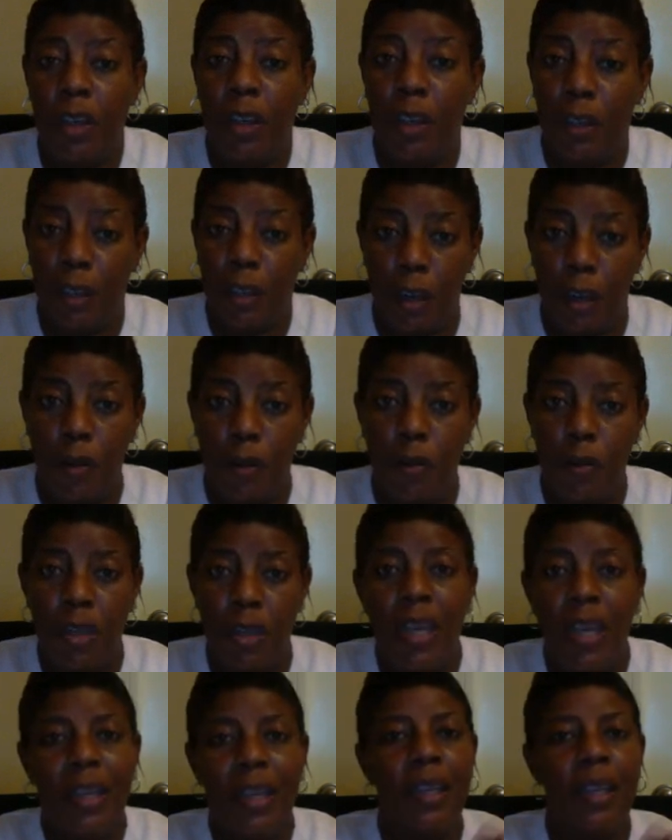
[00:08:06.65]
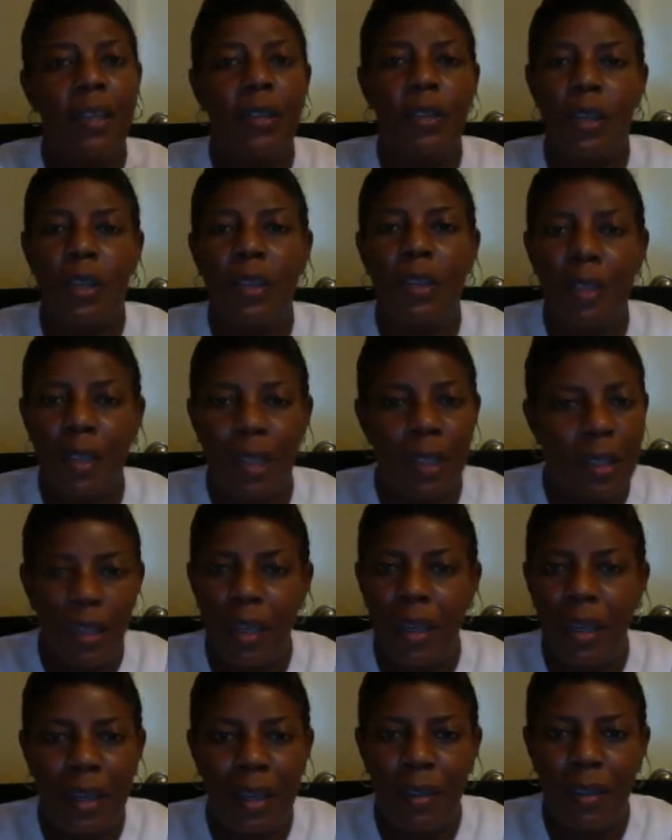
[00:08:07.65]
their goals. Consistency
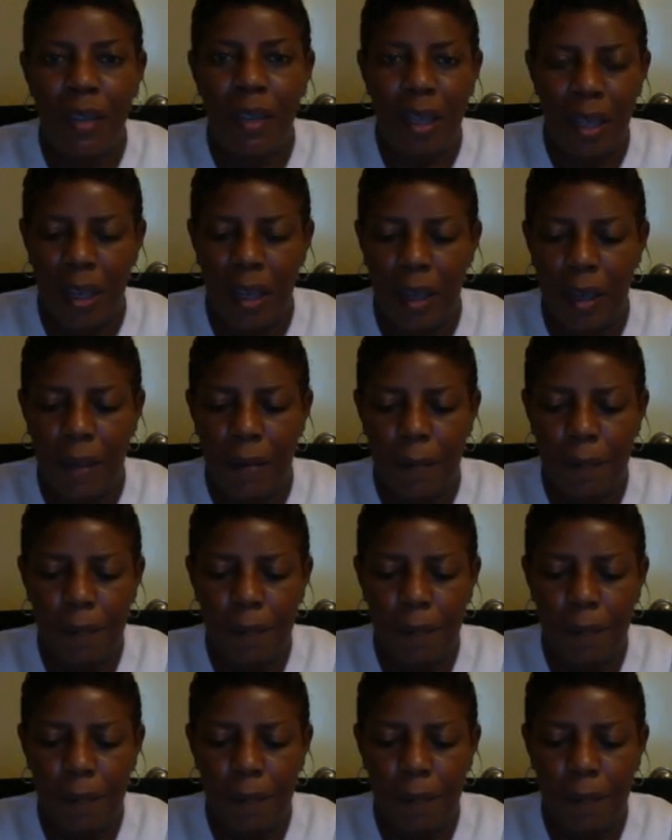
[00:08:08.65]
is the key.